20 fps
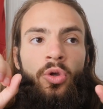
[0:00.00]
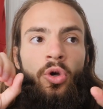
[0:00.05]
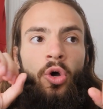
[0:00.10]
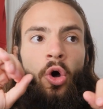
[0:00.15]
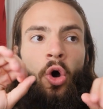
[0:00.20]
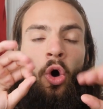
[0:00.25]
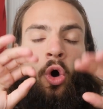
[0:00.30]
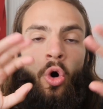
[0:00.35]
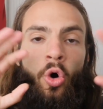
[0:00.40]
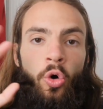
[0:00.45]

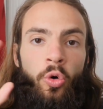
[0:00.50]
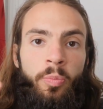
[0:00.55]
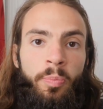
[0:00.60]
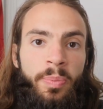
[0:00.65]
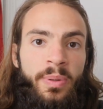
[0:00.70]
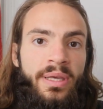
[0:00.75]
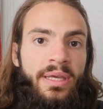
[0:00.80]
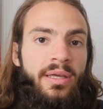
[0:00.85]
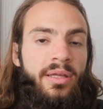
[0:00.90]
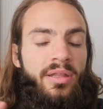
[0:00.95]

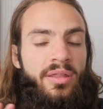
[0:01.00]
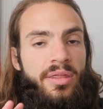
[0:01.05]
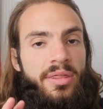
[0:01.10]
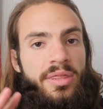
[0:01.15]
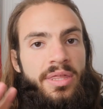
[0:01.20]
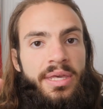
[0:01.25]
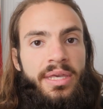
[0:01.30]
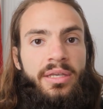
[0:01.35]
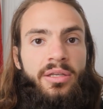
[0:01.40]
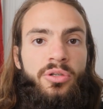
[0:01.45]
hoping
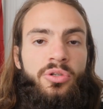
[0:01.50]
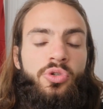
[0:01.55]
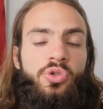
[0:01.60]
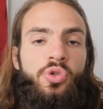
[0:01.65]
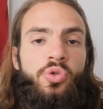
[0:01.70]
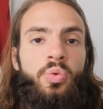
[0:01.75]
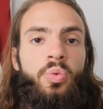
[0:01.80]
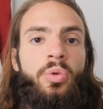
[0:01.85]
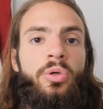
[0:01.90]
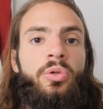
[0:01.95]

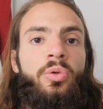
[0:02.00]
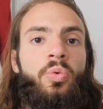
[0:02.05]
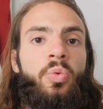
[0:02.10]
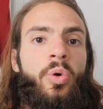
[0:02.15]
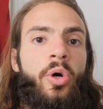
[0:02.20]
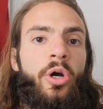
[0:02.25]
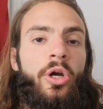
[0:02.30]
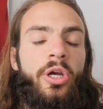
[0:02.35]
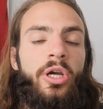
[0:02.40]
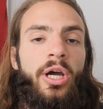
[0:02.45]
things will
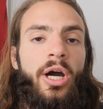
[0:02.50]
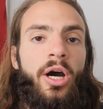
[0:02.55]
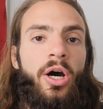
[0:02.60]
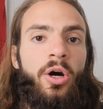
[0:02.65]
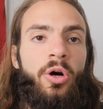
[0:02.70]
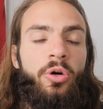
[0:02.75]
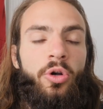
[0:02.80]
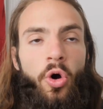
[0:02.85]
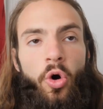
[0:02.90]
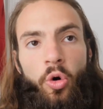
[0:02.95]
work
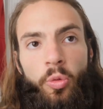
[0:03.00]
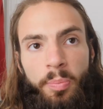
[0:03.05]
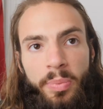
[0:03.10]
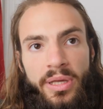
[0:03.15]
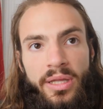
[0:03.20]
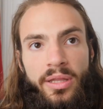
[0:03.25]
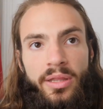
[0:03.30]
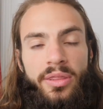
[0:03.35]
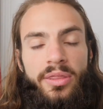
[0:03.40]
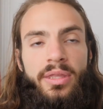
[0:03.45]
out,
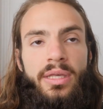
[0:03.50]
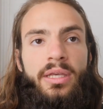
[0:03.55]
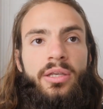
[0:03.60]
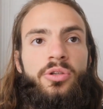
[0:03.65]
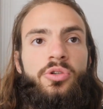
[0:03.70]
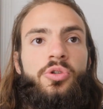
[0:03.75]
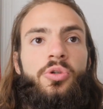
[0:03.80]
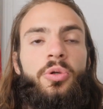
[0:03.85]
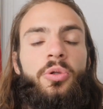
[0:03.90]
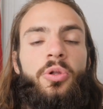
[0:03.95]
hoping
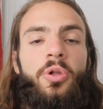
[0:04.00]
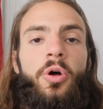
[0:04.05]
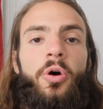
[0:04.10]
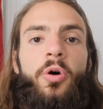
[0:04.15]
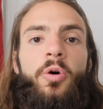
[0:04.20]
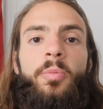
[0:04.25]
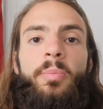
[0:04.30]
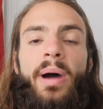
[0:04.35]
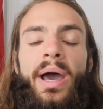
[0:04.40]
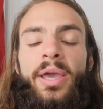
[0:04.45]
things will
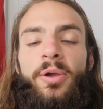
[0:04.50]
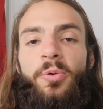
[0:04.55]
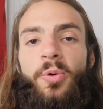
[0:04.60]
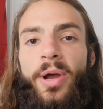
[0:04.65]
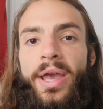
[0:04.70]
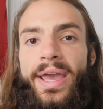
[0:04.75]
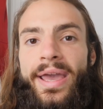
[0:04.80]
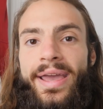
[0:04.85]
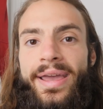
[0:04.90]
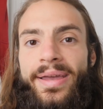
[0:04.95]
go my
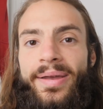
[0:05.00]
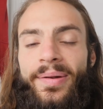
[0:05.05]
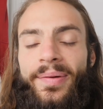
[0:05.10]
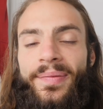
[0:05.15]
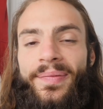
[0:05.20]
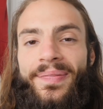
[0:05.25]
way.